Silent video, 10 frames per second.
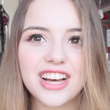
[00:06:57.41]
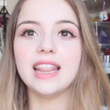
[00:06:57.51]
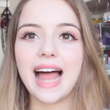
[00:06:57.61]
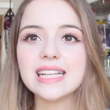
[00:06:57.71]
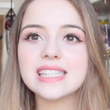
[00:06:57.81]

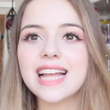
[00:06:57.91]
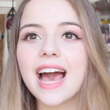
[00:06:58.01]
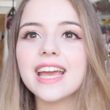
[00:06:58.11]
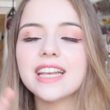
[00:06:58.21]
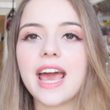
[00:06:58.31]
Last
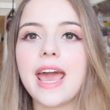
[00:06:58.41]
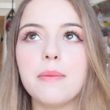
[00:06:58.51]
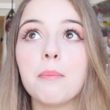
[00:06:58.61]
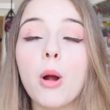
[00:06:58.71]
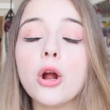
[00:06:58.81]
night,
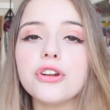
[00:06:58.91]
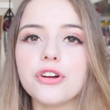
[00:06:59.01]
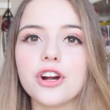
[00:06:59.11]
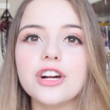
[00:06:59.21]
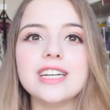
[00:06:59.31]
a
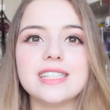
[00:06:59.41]
murderer